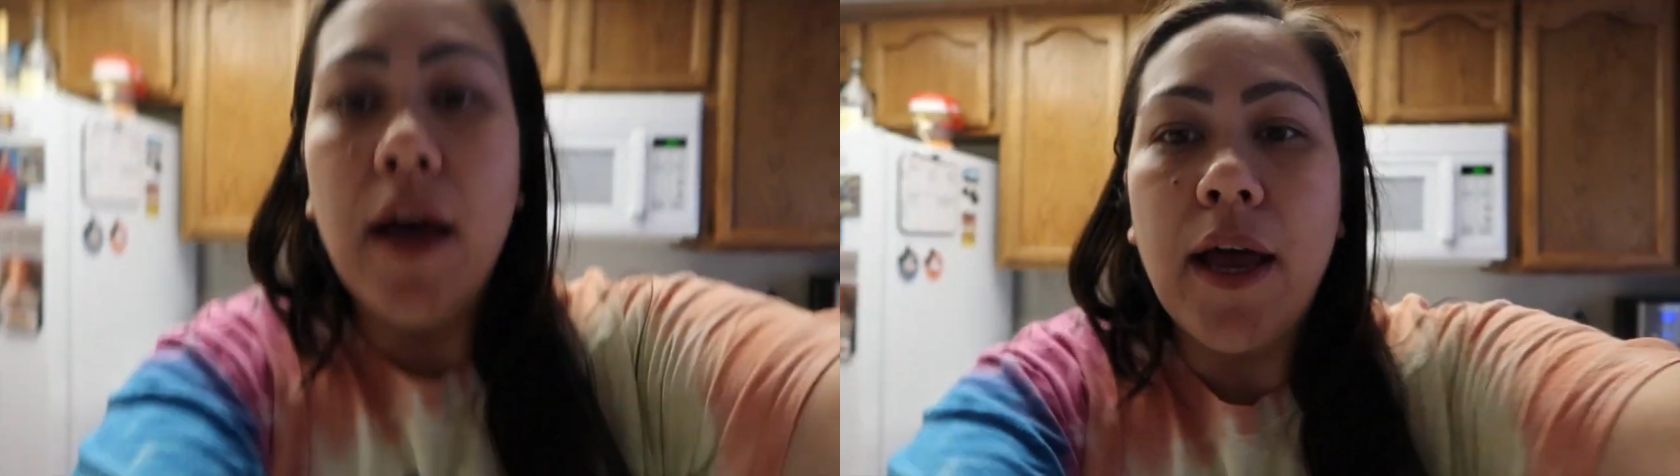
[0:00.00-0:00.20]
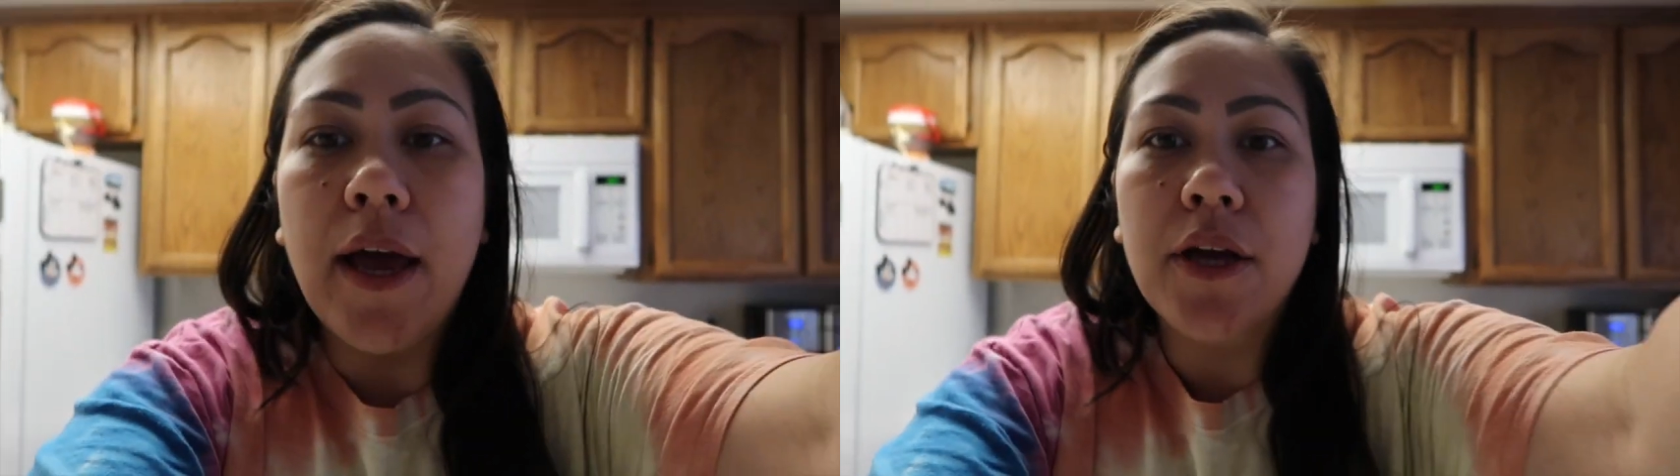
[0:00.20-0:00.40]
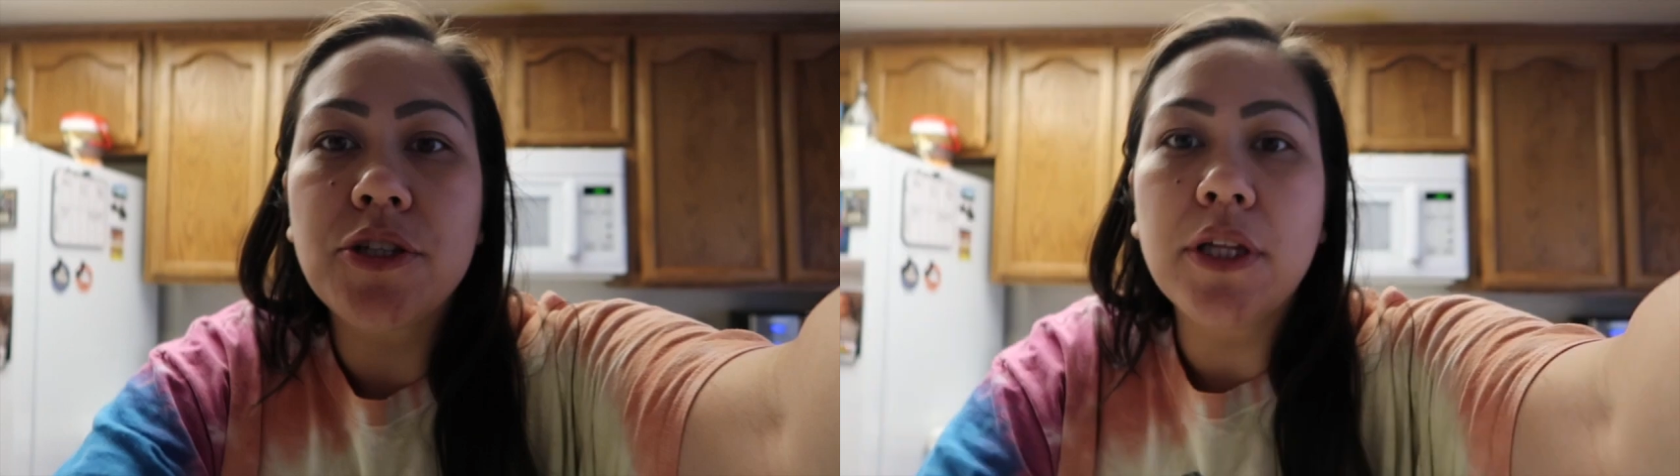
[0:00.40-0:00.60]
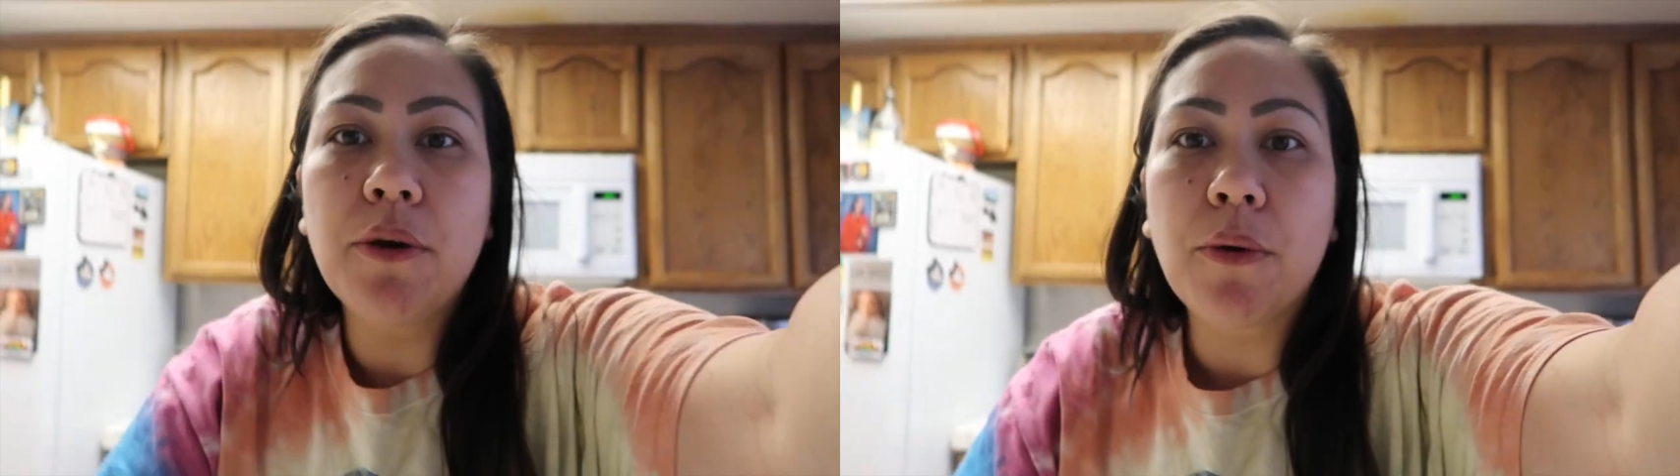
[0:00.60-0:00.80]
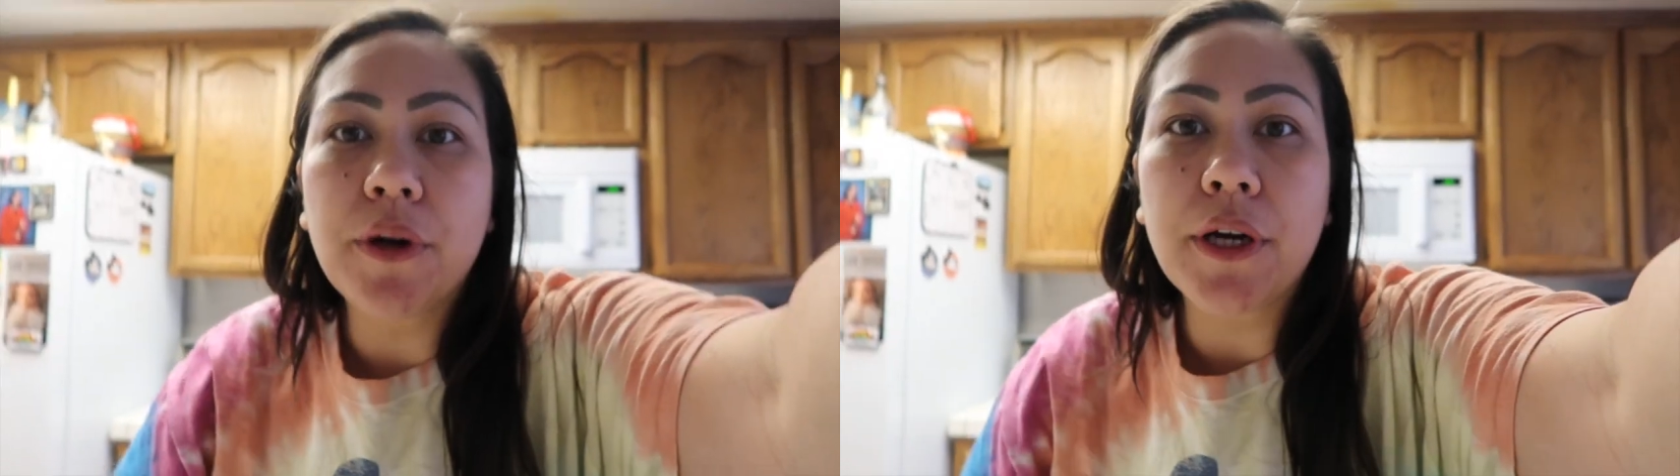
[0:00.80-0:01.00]
I actually
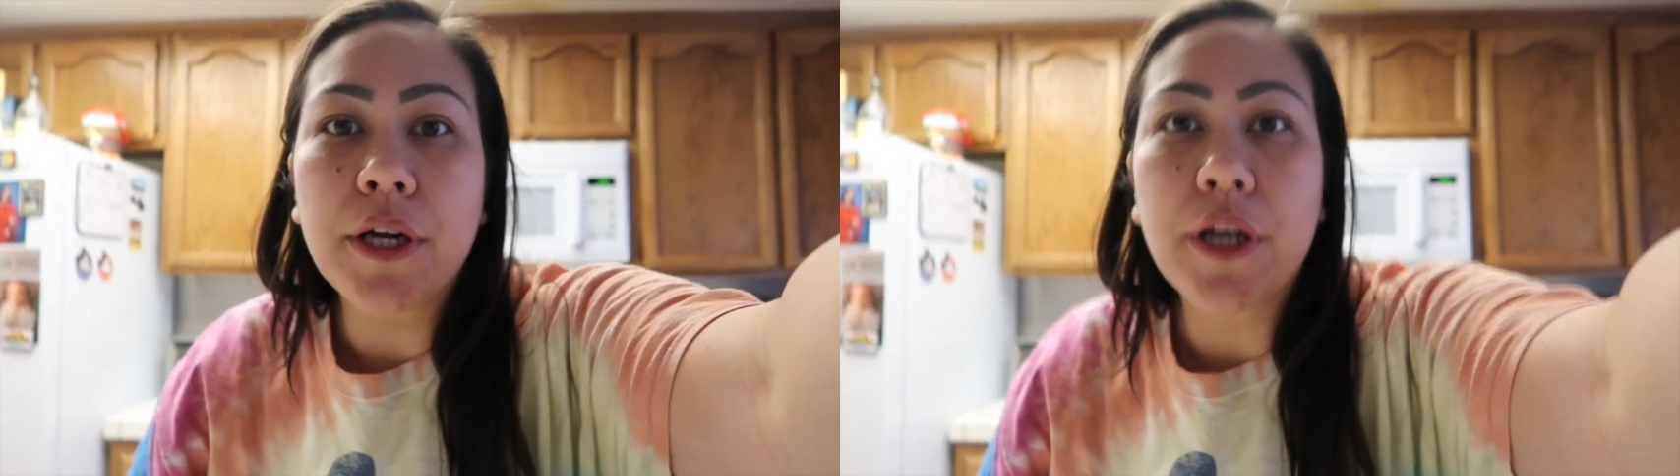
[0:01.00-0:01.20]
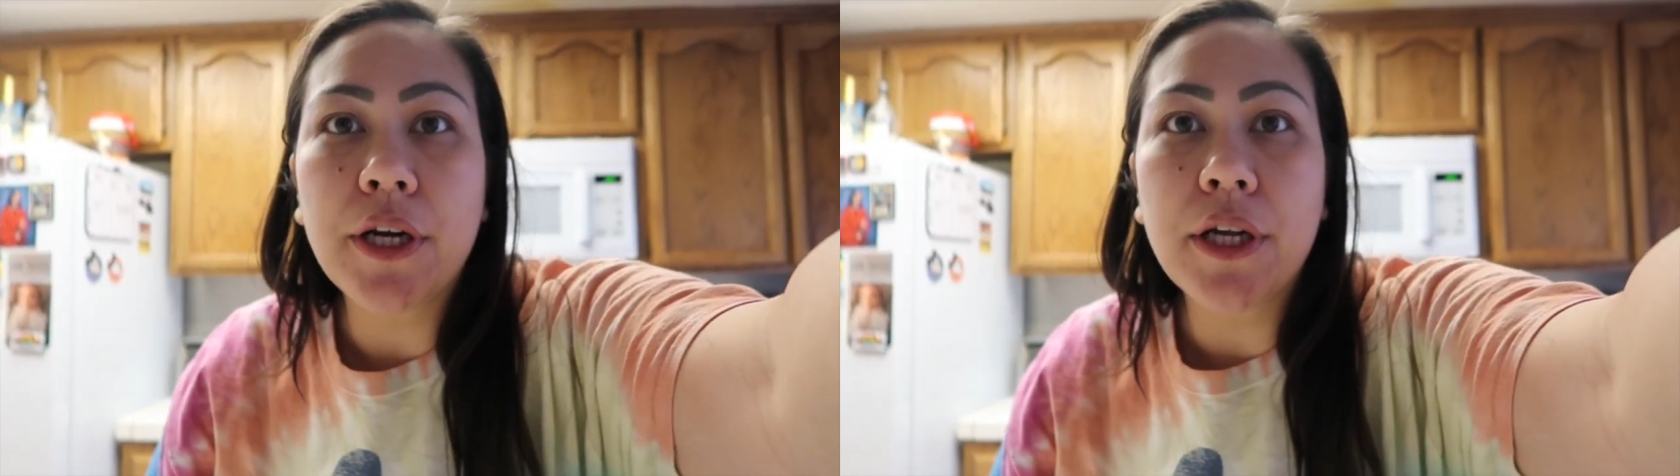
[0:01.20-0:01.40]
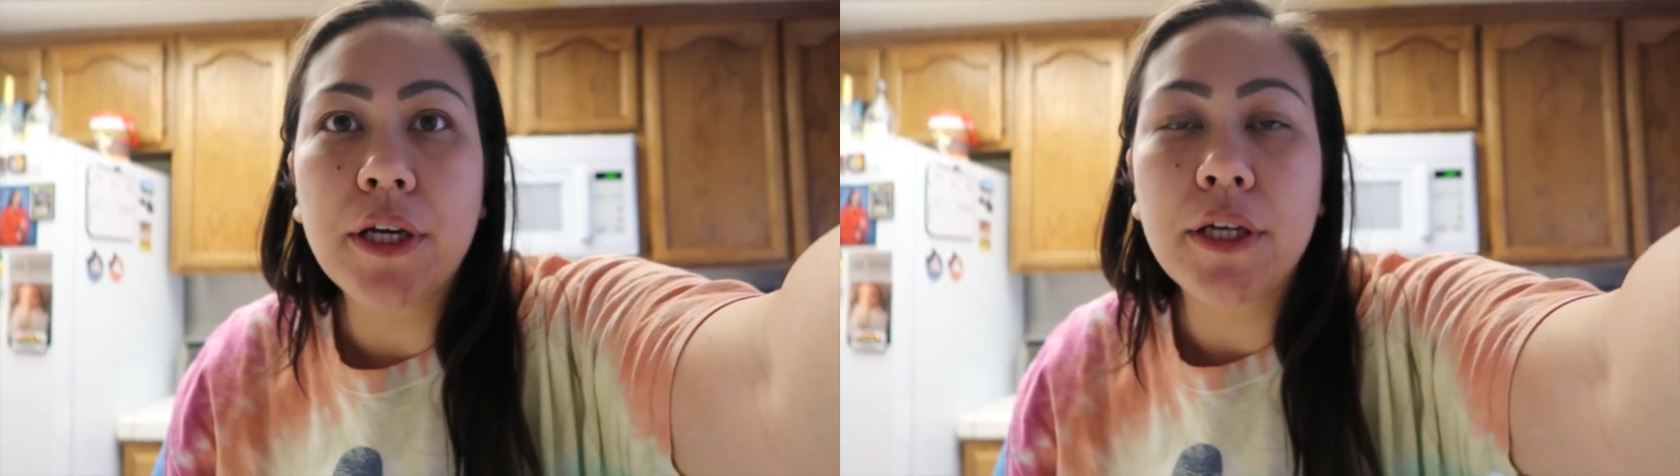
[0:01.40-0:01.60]
ordered,